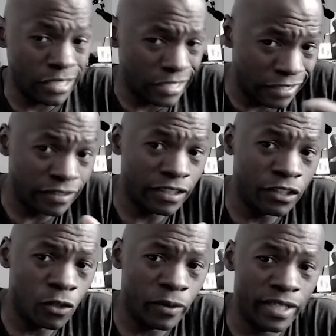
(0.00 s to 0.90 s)
easy in
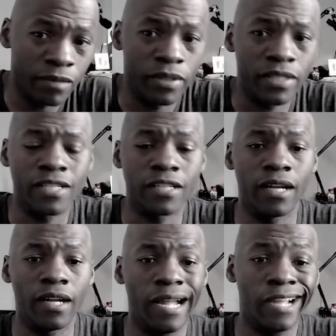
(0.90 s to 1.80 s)
a way, but
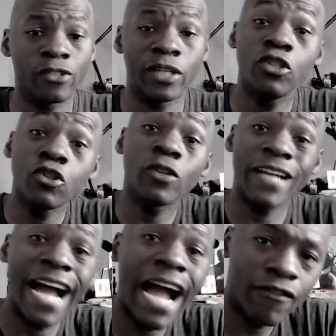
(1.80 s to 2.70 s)
actually you don't
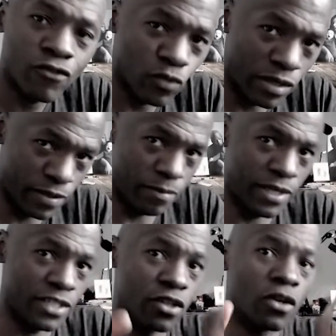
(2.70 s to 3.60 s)
have to
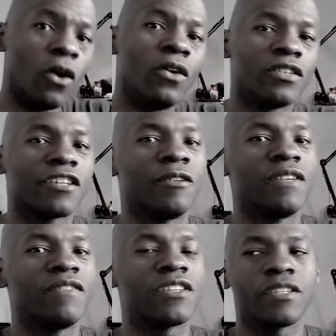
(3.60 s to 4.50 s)
implement your own query
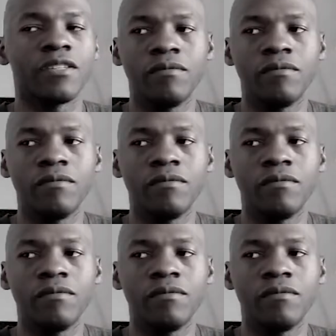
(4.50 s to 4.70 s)
function.